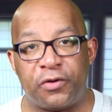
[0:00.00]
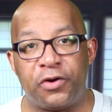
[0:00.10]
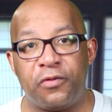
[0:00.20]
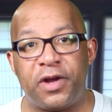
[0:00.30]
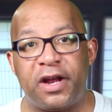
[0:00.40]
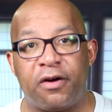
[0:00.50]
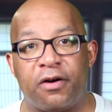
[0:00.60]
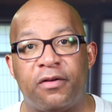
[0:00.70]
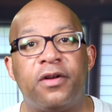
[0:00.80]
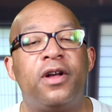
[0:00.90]
new
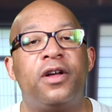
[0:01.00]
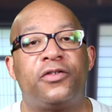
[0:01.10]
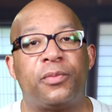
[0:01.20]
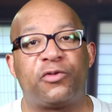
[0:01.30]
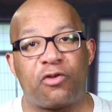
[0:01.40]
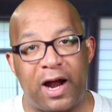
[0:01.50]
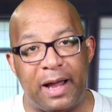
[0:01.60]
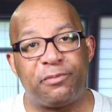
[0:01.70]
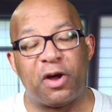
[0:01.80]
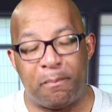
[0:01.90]
here,
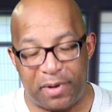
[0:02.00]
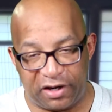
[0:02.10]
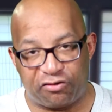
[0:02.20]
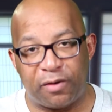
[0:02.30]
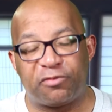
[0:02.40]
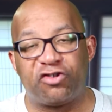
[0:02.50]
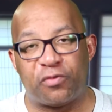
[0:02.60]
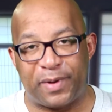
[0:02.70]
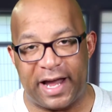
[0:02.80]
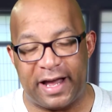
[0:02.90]
subscribe to Big Trip to
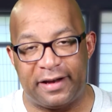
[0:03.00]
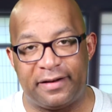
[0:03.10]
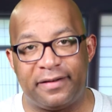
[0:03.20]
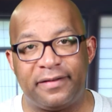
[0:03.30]
Japan.